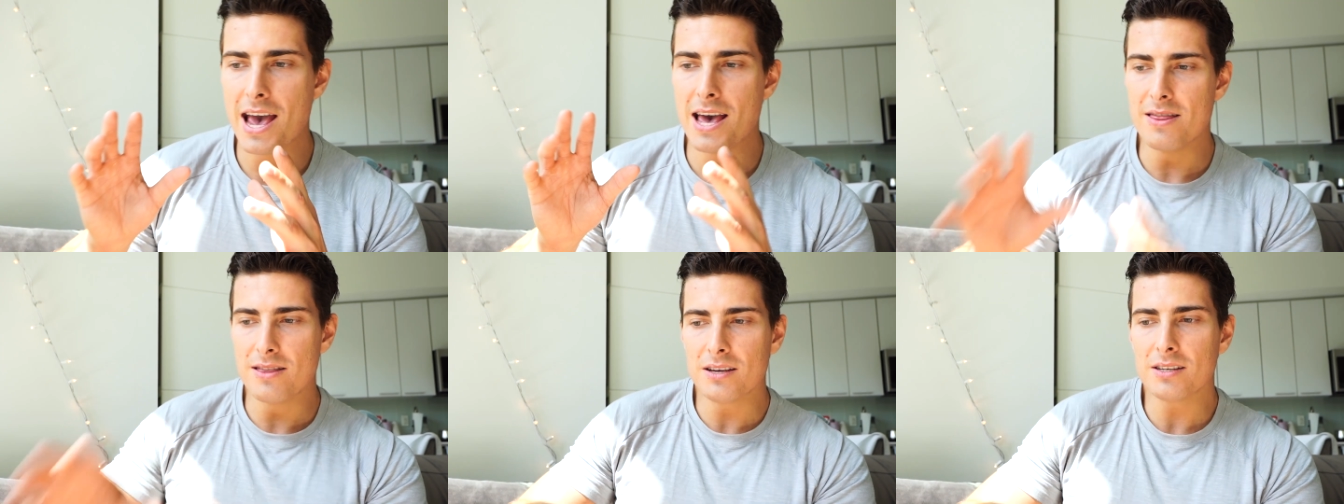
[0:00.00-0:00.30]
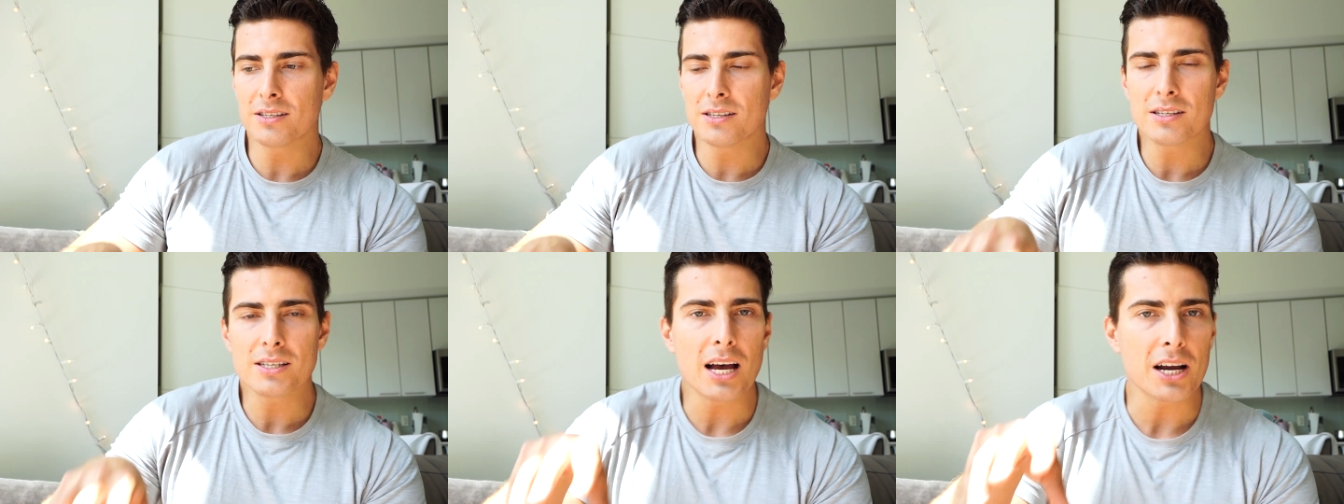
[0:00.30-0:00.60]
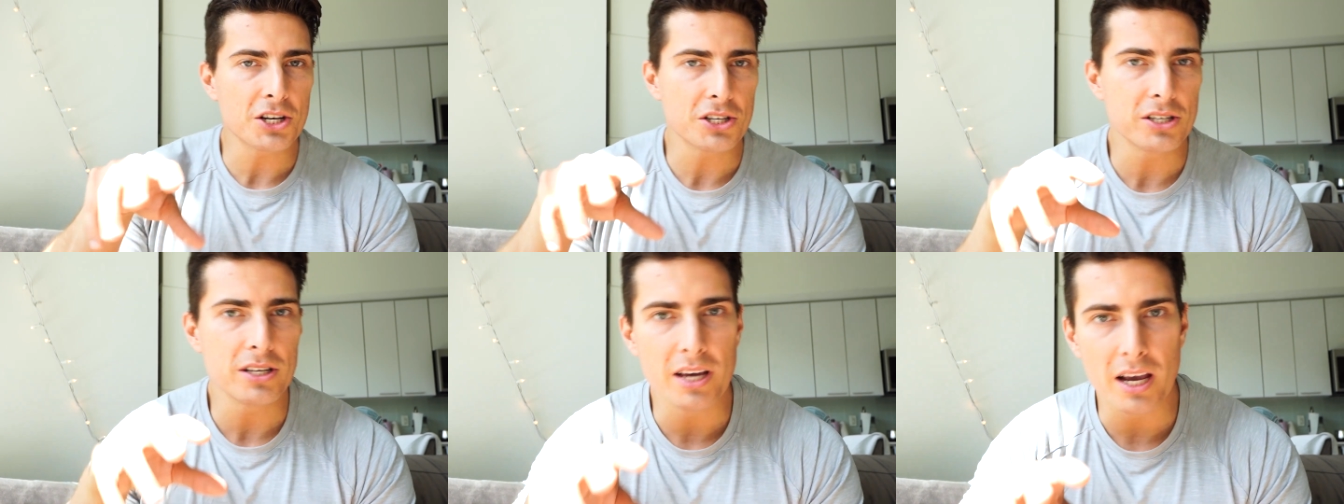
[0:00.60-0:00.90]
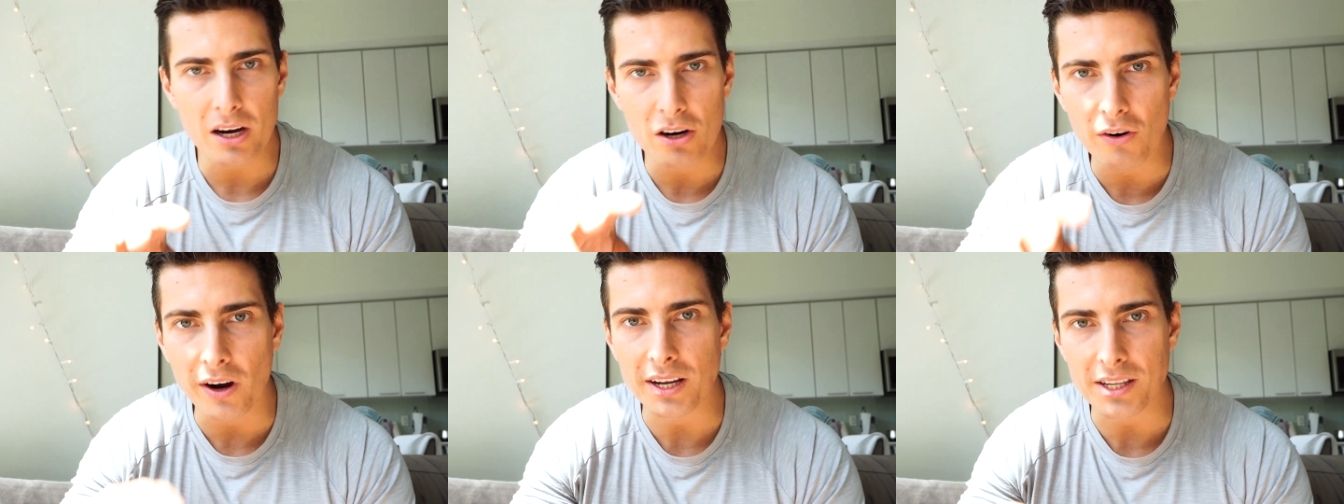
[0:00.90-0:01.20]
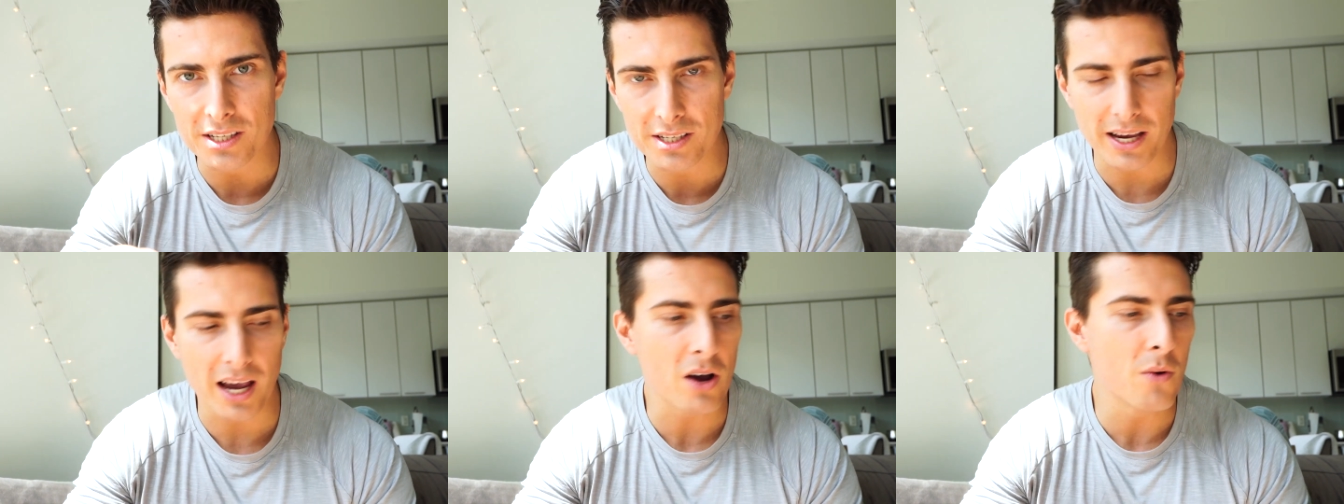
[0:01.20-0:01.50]
And this is actually a great
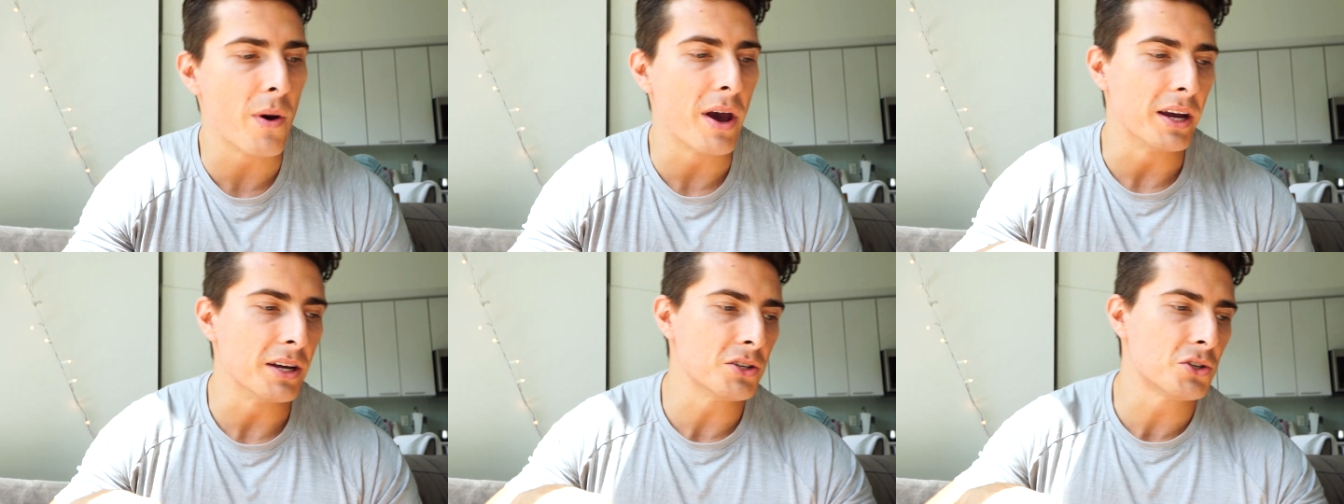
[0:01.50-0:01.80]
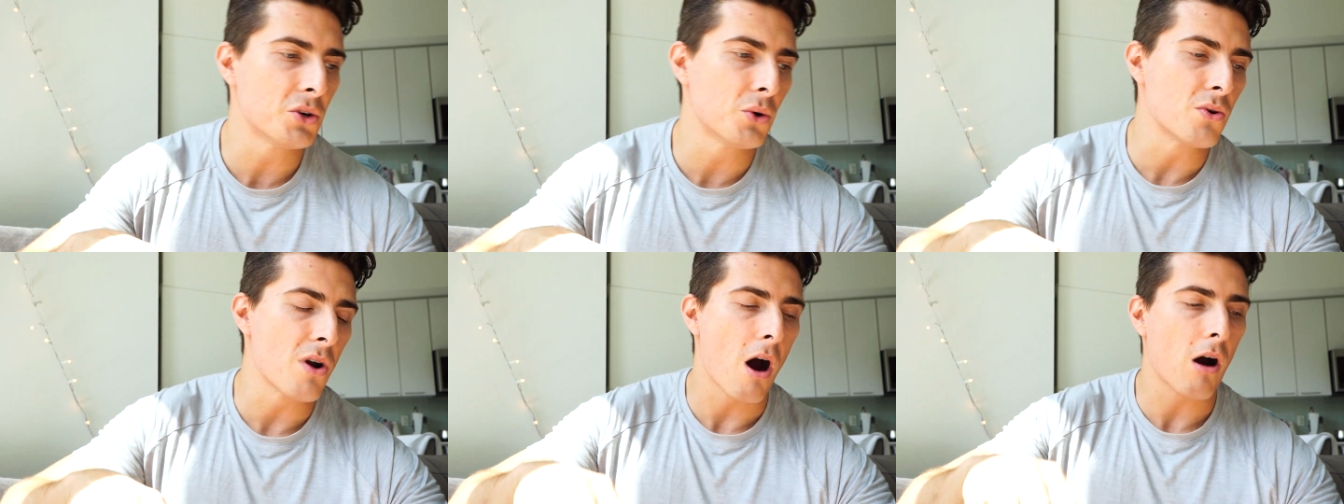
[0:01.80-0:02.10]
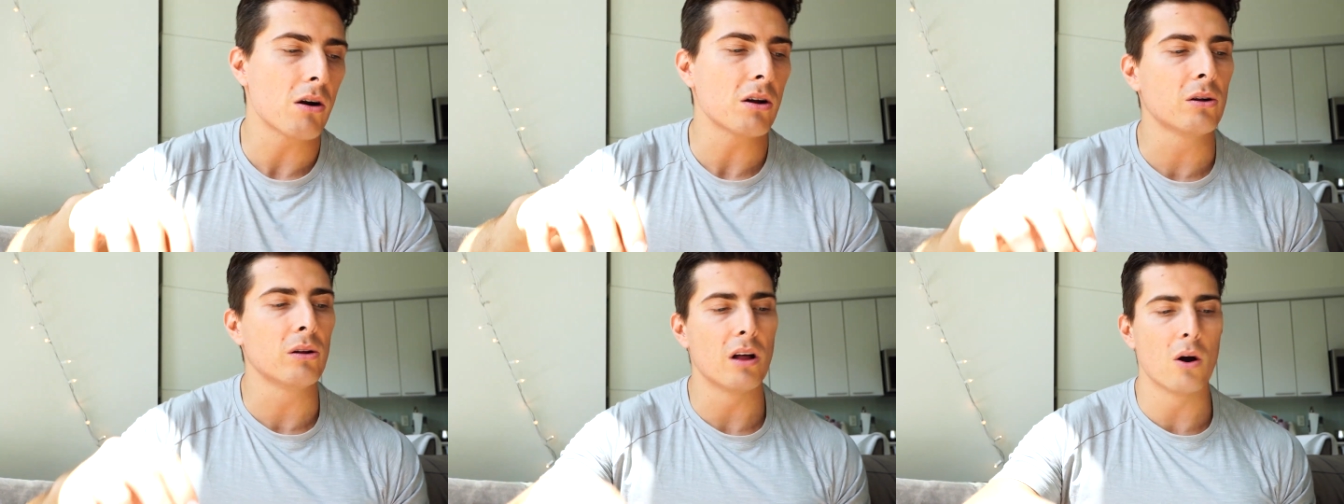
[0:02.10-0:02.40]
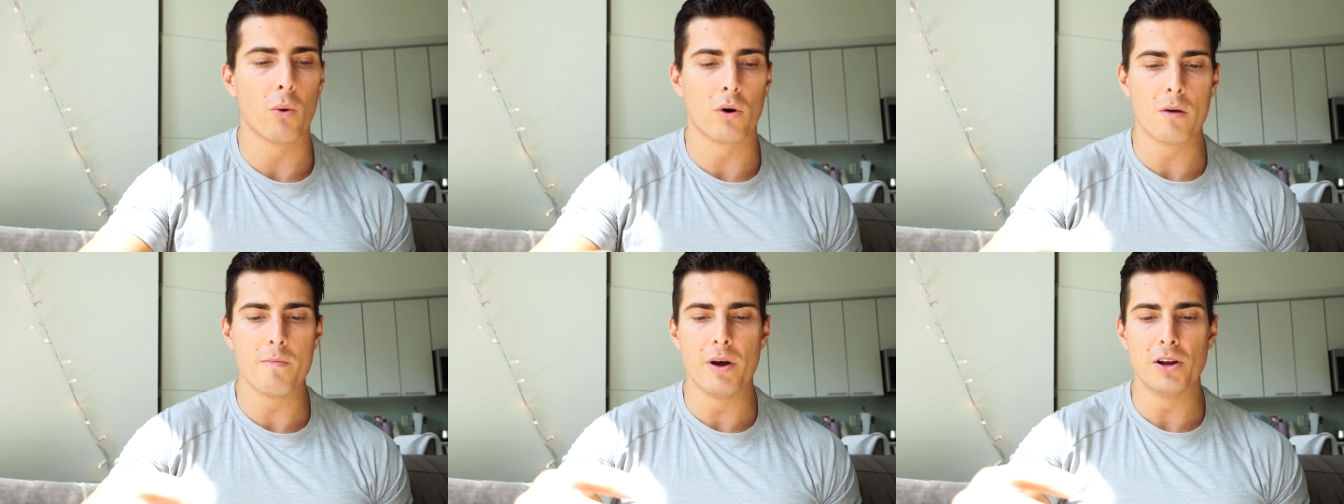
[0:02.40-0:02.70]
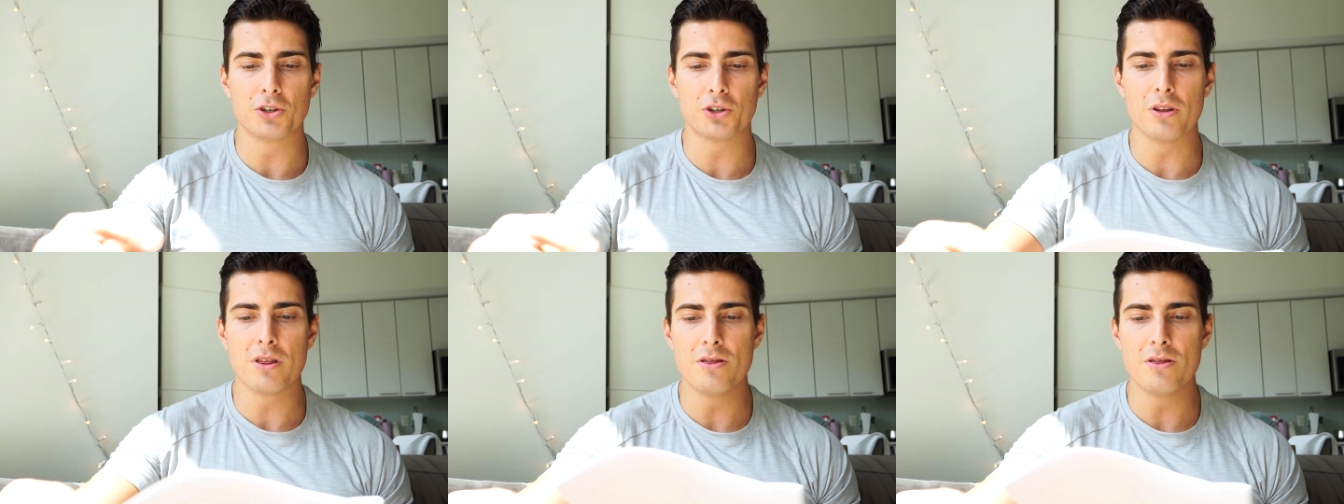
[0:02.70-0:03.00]
segue into an article I want to
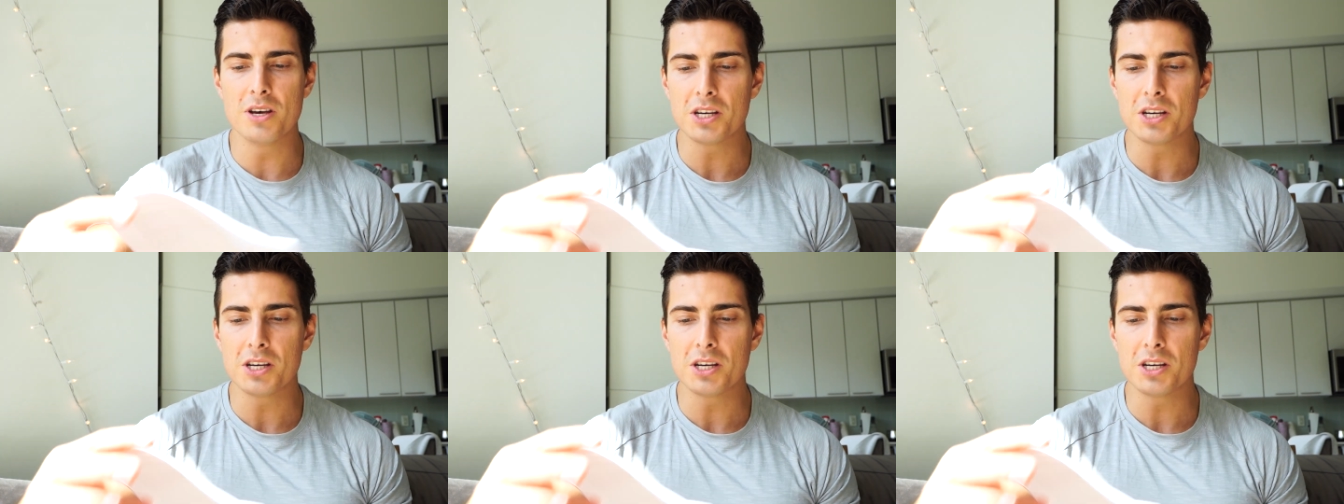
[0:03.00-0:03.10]
mention.